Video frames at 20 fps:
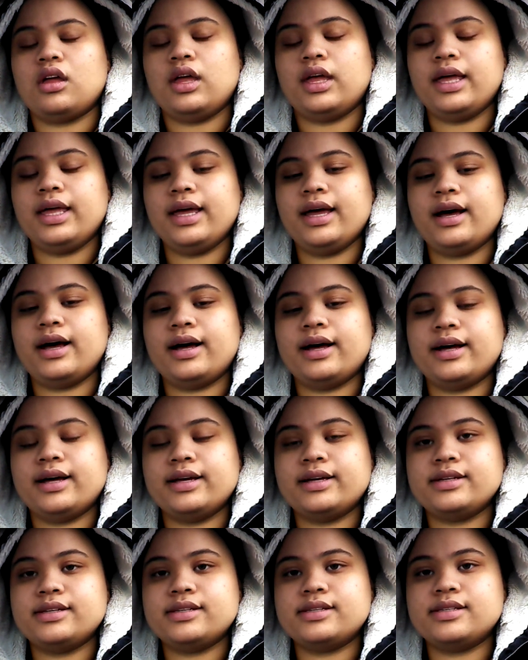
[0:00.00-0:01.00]
Hey
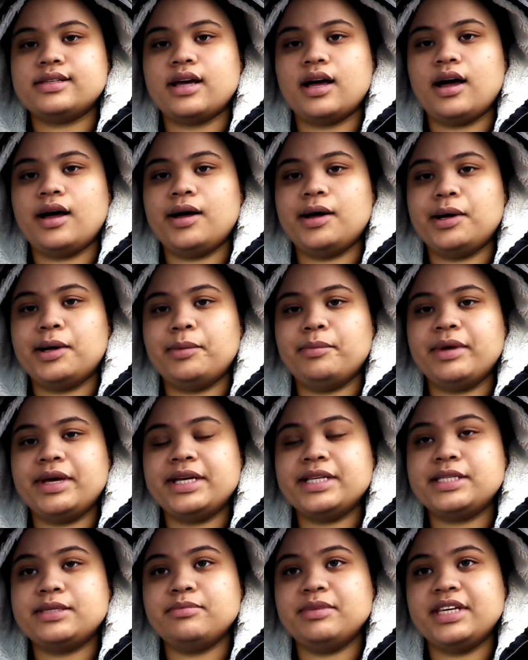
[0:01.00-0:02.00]
guys, um,
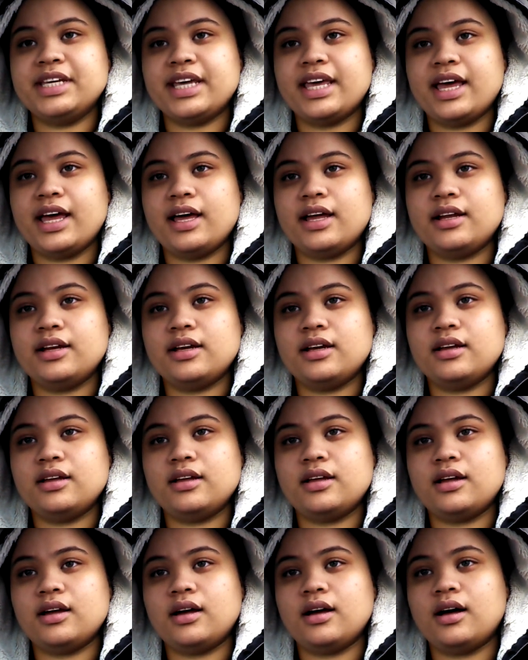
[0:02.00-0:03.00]
it's me again.
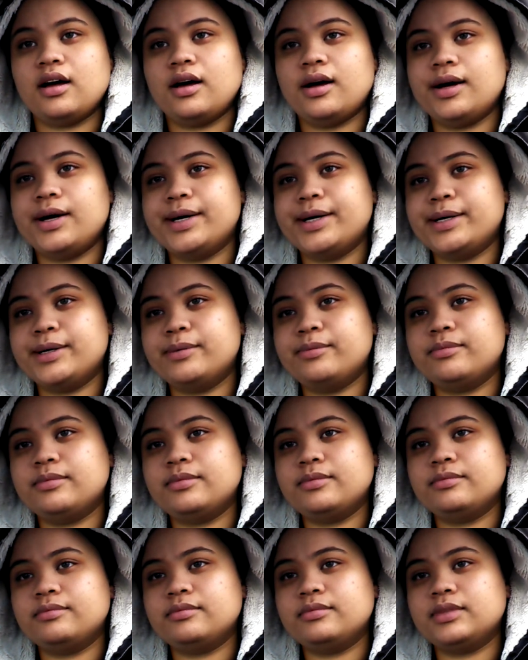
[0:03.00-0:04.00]

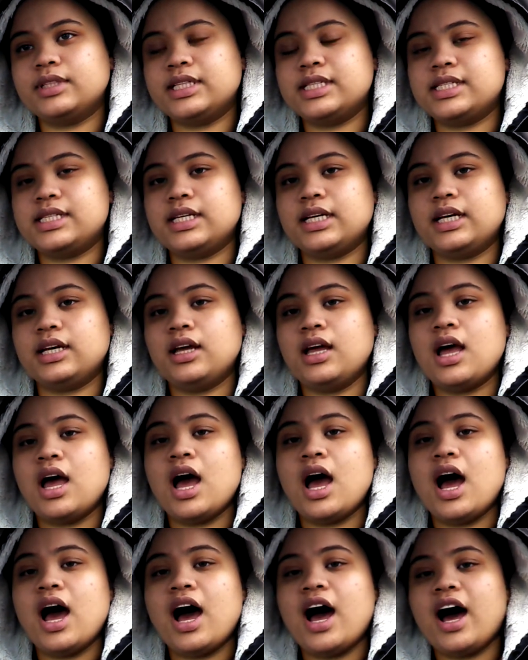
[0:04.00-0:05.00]
Um, let's see.
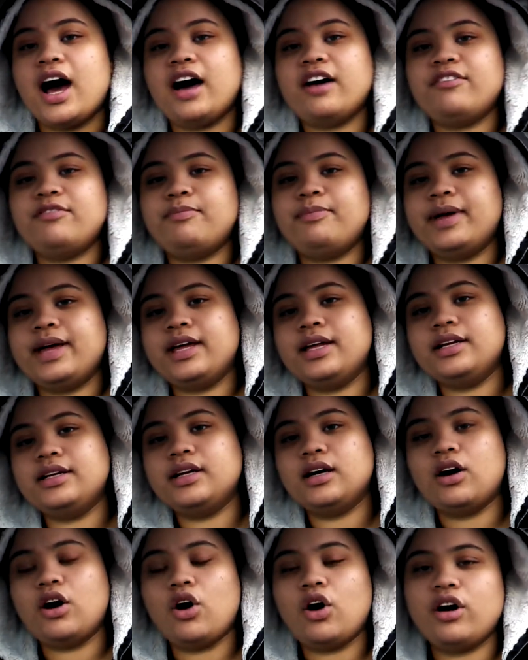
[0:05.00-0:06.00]
I've been
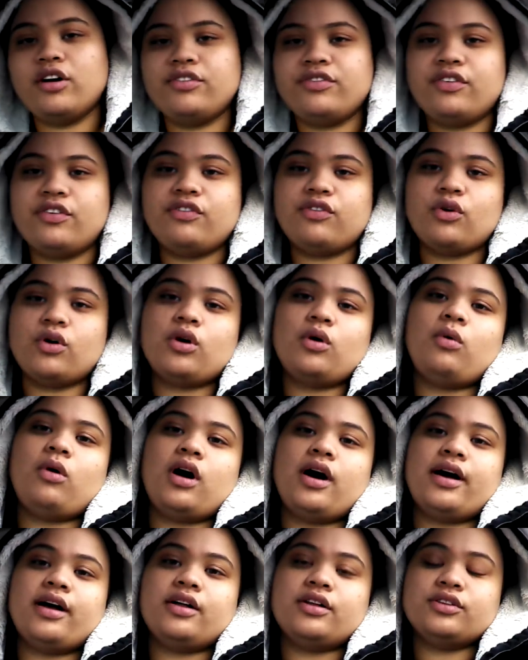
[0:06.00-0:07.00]
off for a
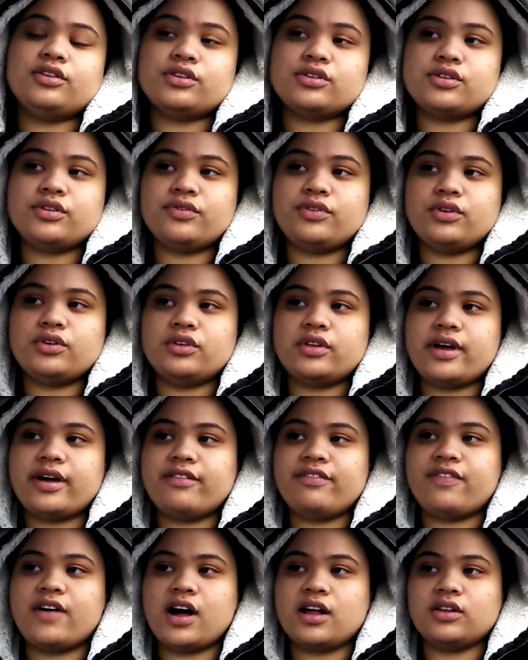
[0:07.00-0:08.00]
while. Those of you
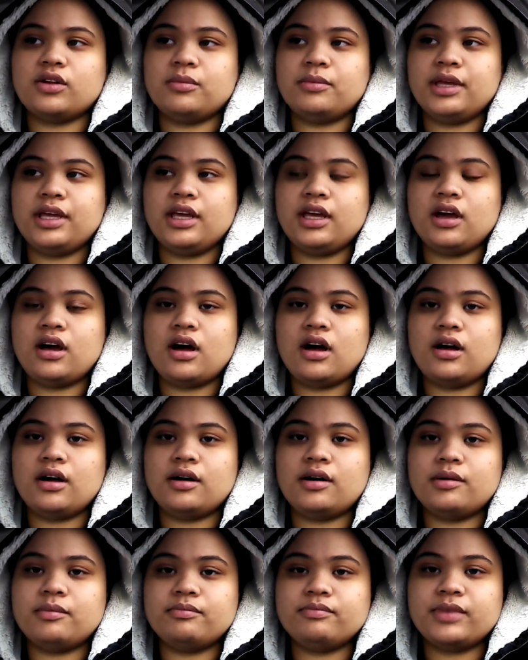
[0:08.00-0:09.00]
that follow me,
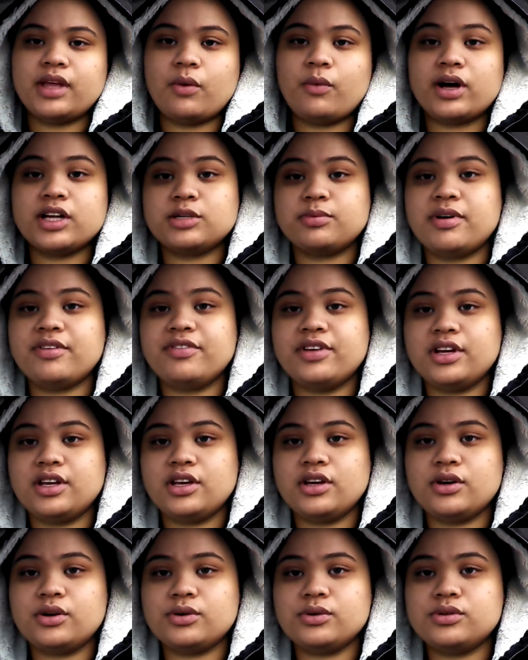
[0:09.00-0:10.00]
um, that watch my
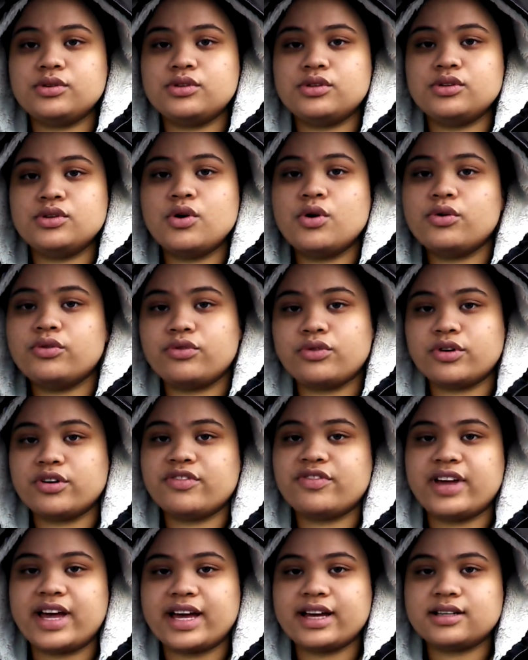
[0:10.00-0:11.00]
videos know for a
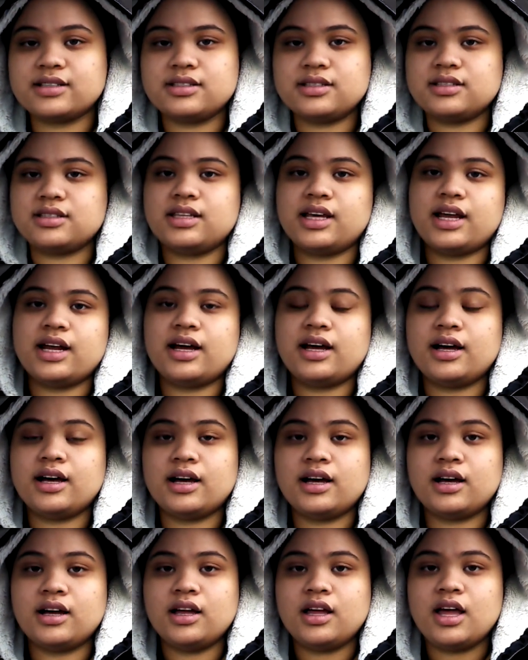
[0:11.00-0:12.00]
fact that,
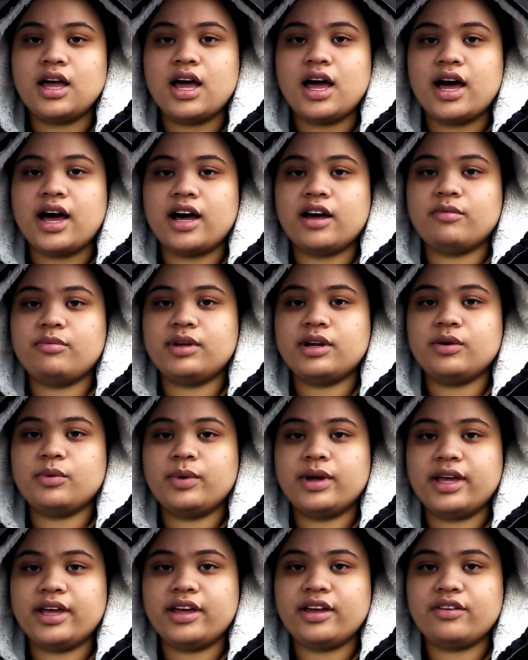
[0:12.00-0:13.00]
uh, I've been
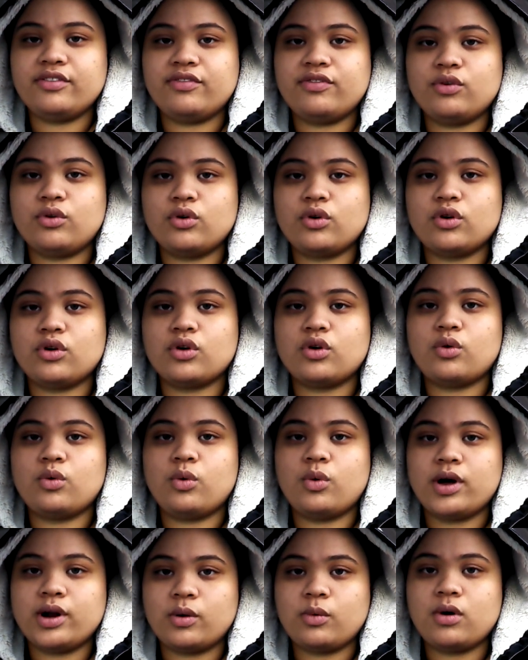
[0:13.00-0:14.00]
away for
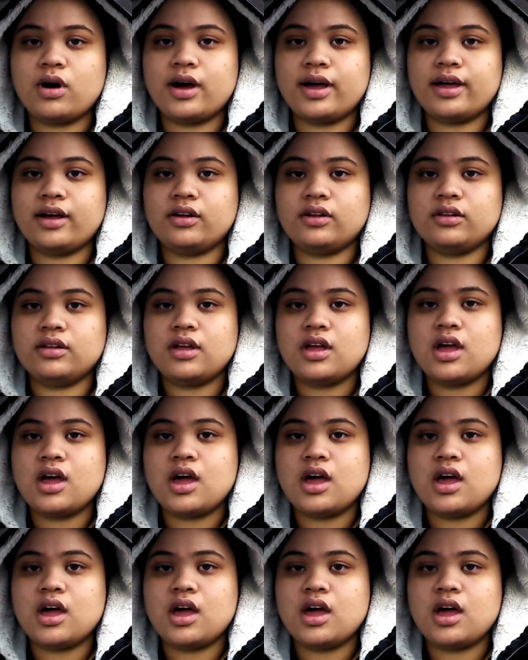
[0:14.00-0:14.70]
quite a while.